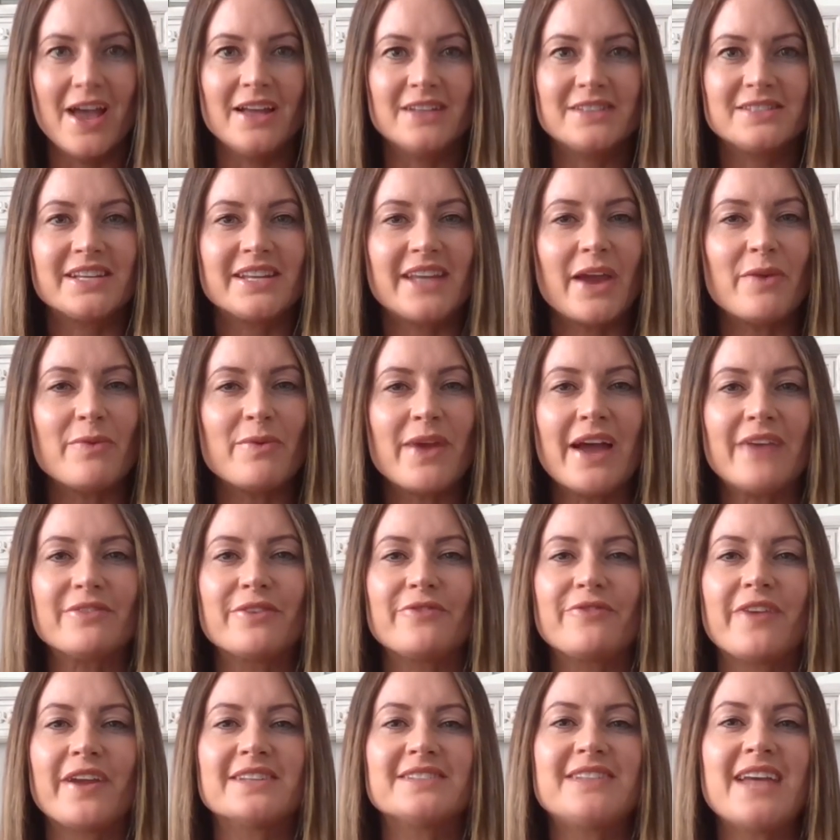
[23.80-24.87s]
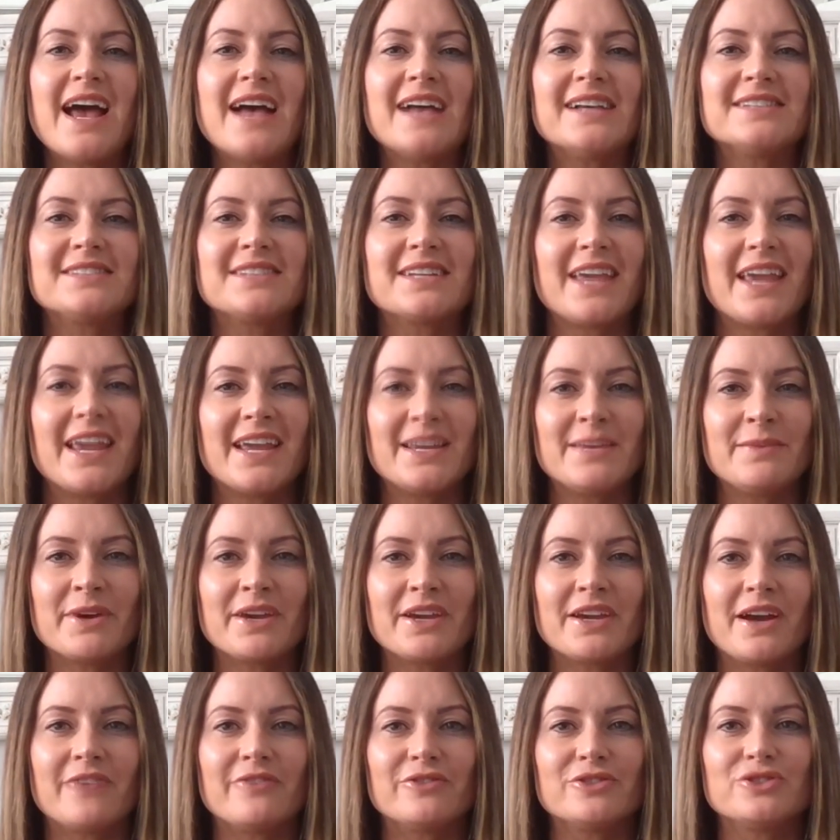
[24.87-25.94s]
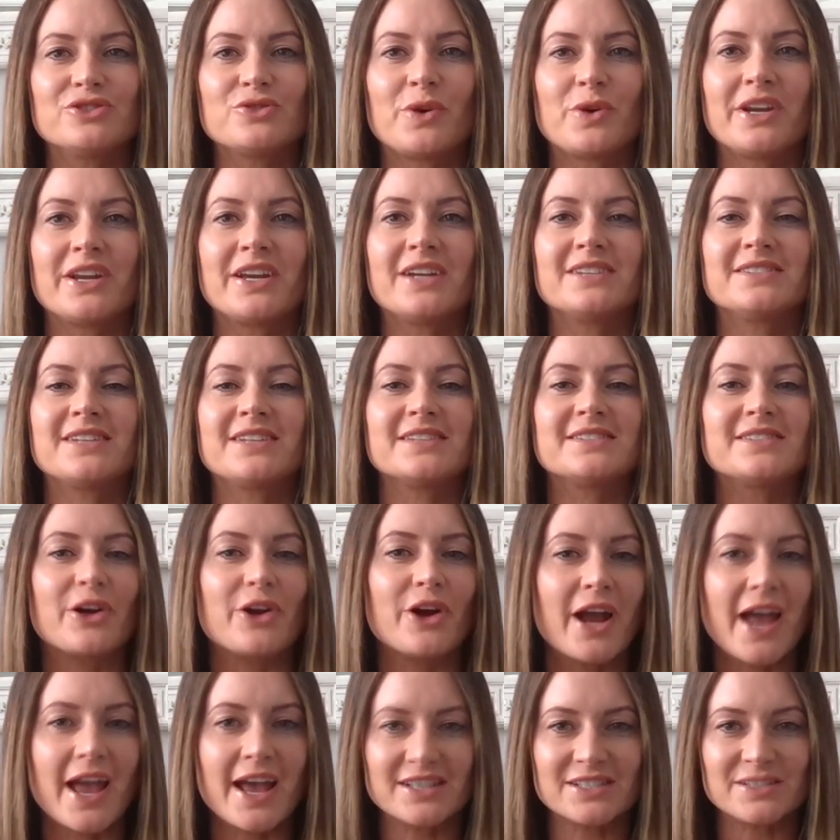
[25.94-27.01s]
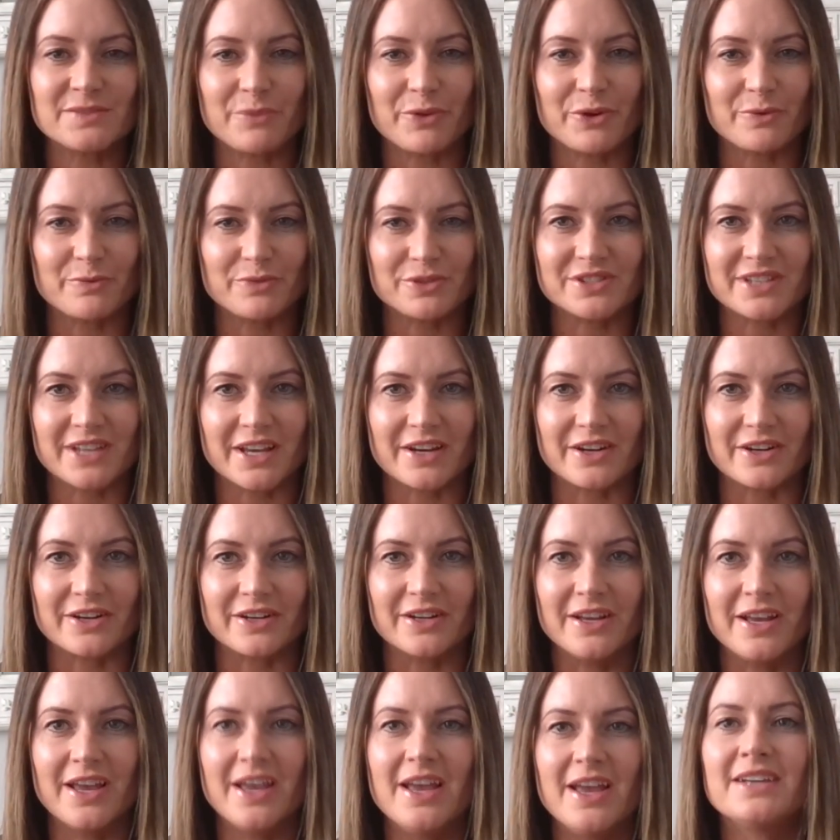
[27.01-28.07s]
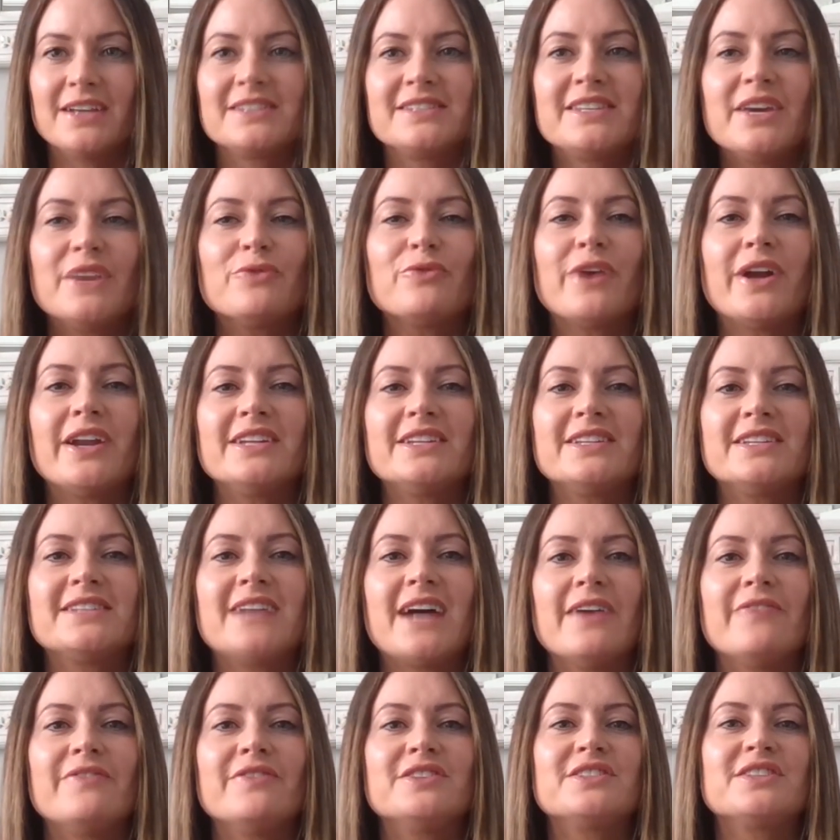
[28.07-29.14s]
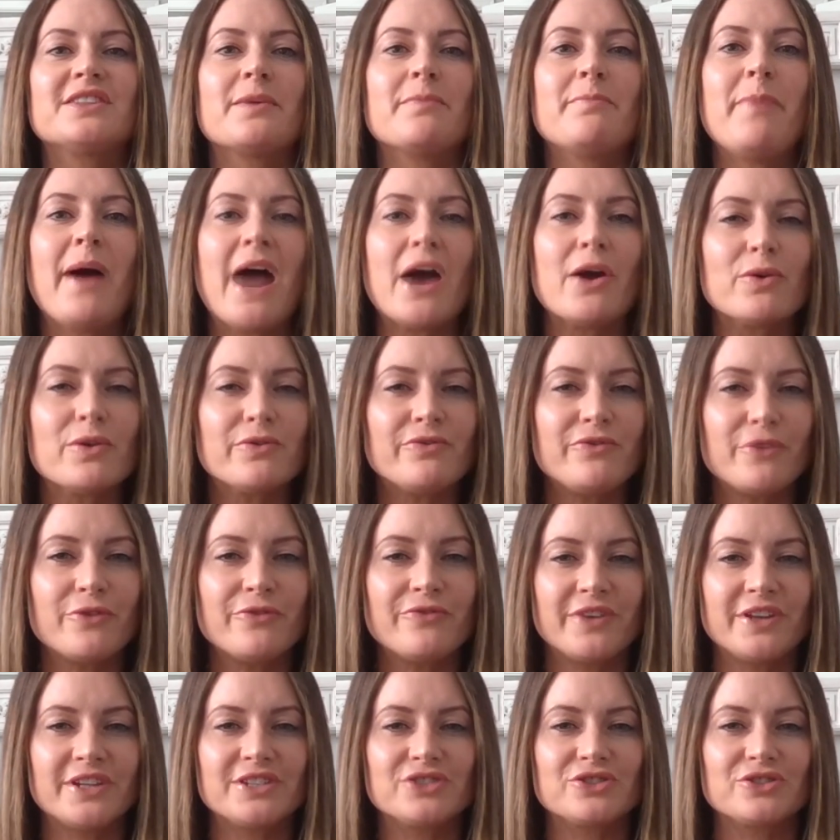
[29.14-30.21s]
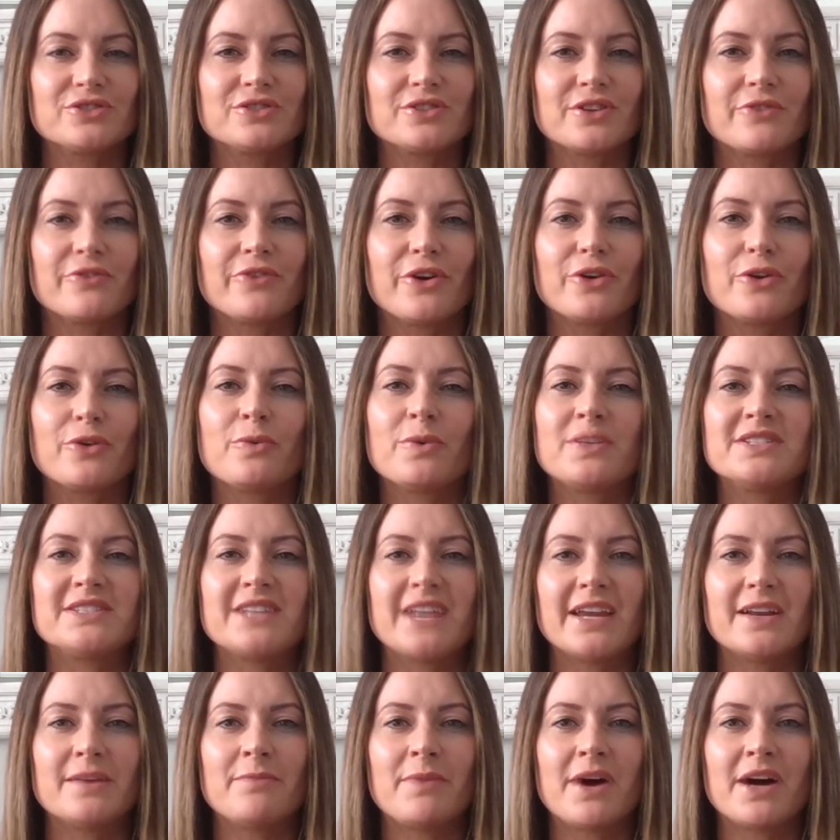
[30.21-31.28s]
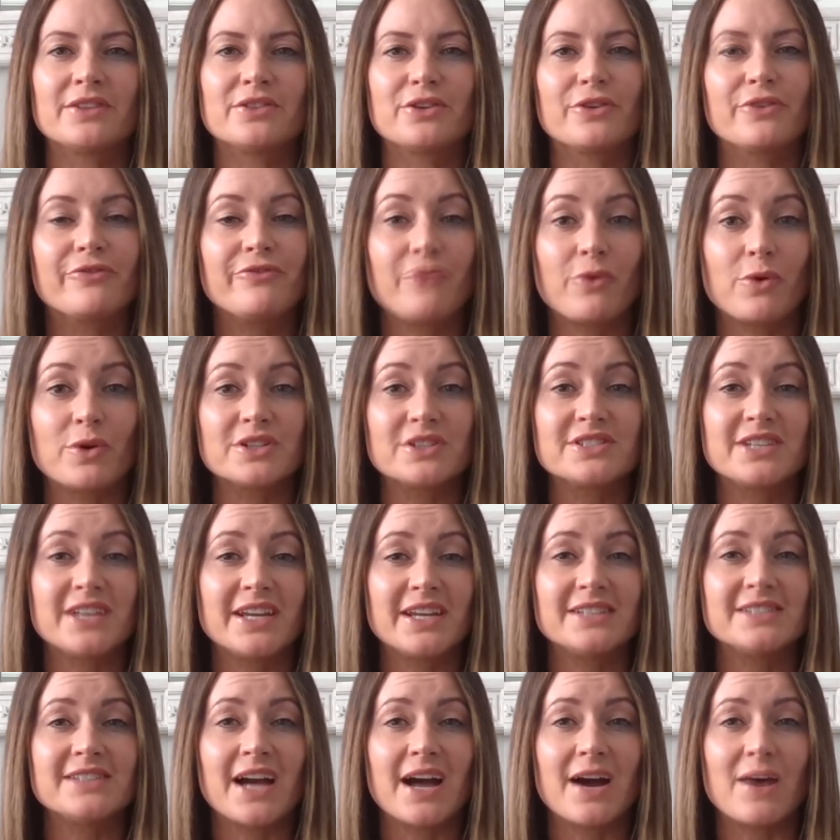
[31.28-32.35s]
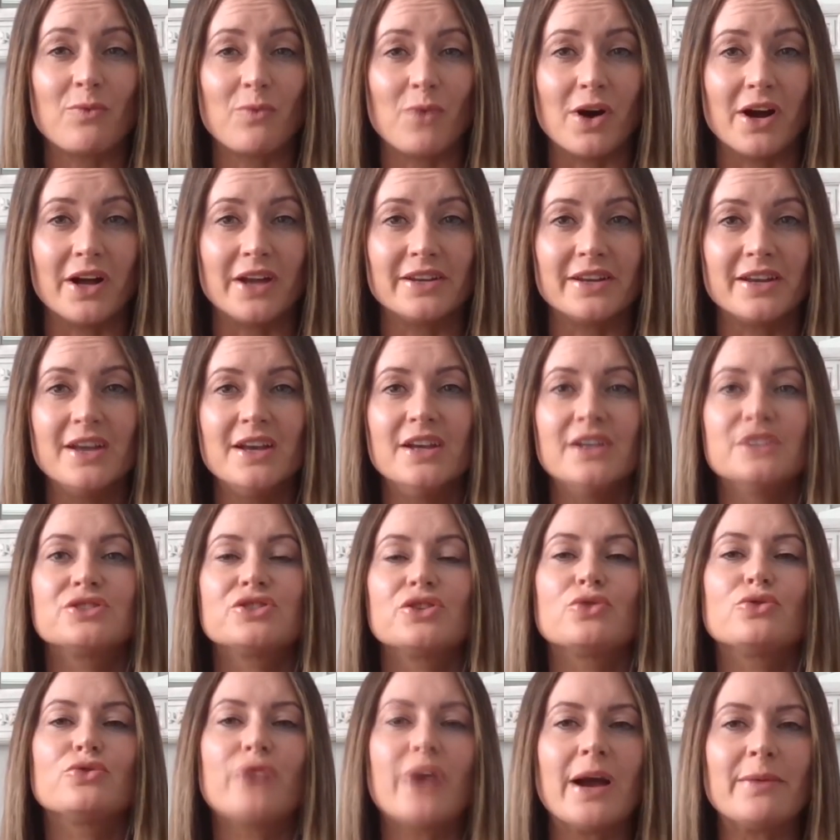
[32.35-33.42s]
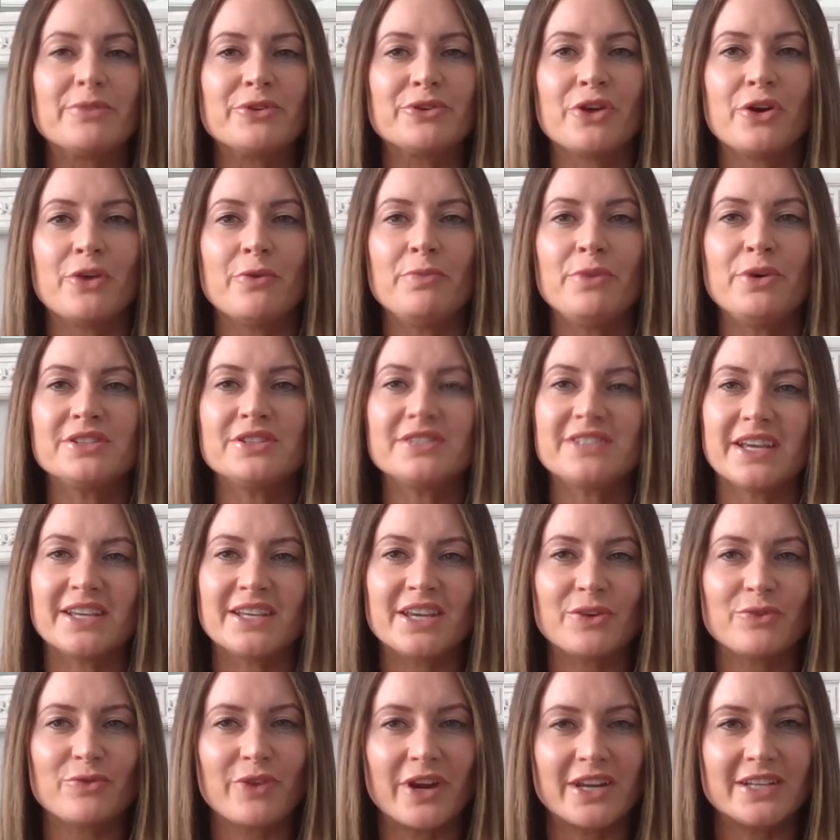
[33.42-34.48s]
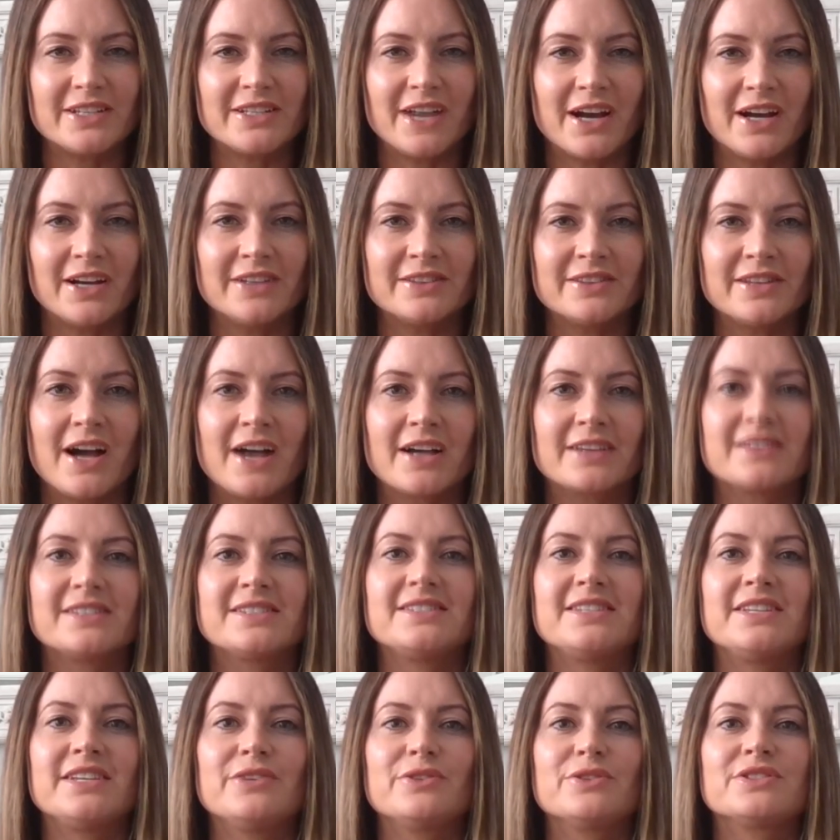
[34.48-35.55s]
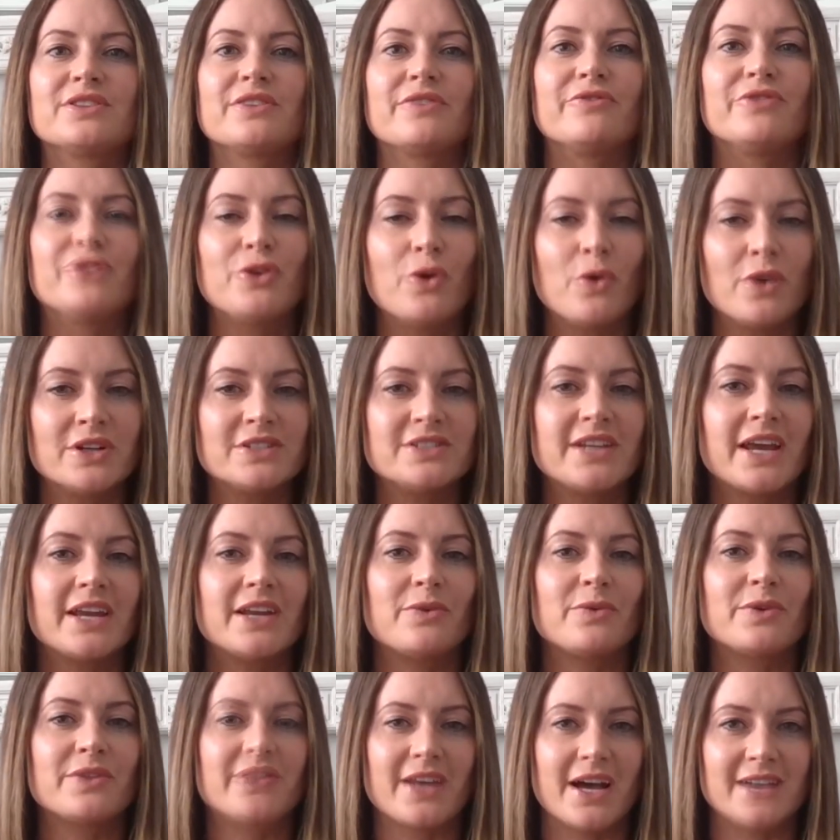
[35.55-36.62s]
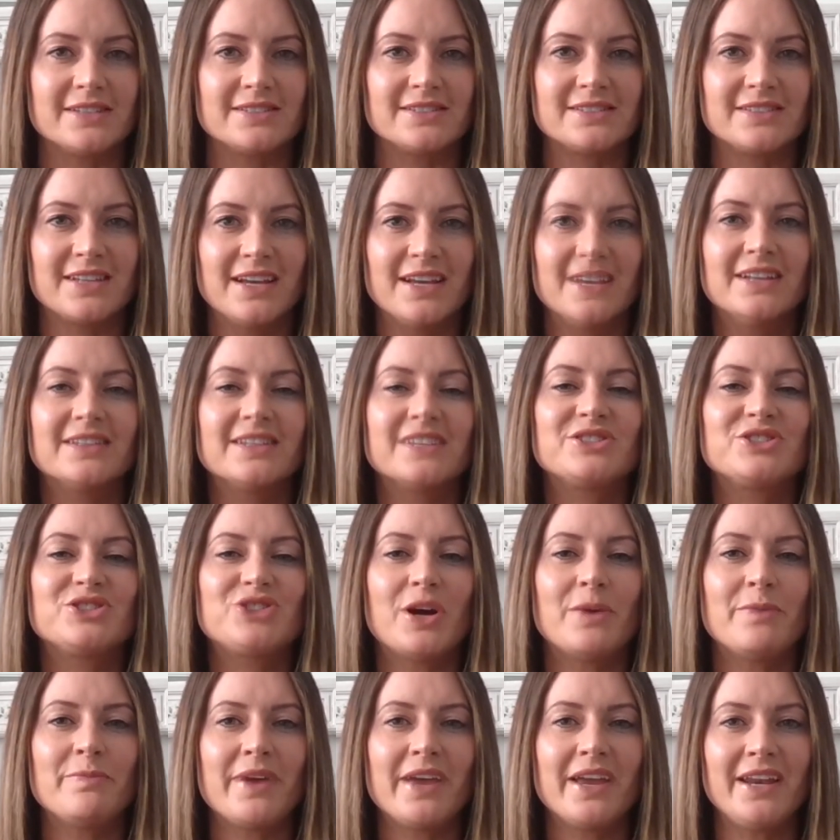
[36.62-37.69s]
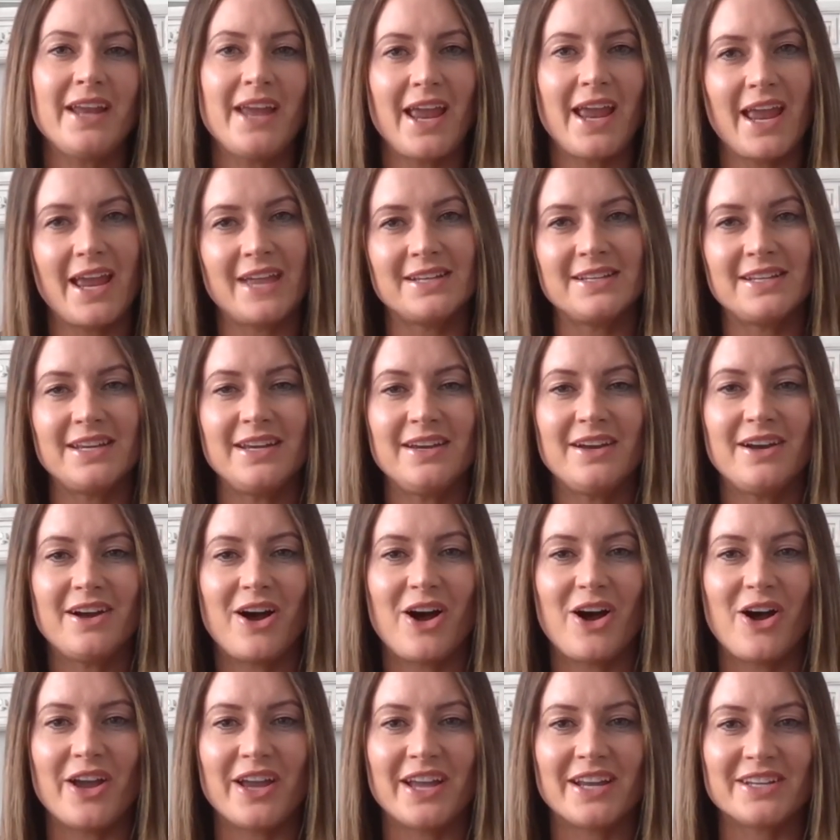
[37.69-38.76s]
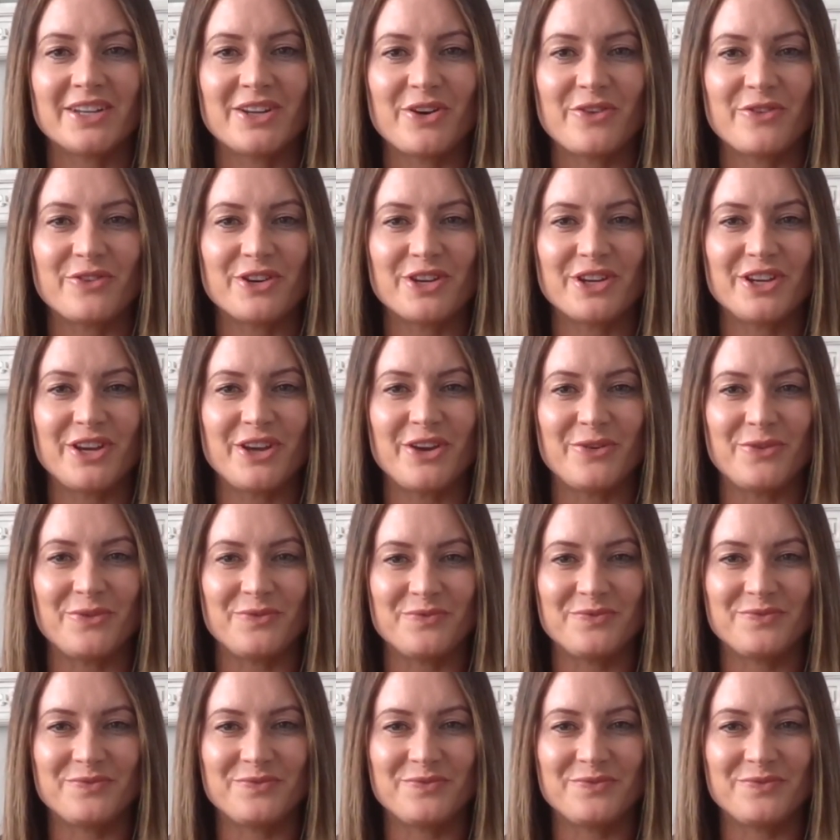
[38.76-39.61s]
Today we have the fantastic Andy McGovern joining us as our expert presenter. Get ready to dive into the powerful features of Erwin Data Modeler 14.1. So grab your notebooks and get ready to unlock the secrets of your data with us. Let's jump in. Andy, I'll hand it over to you.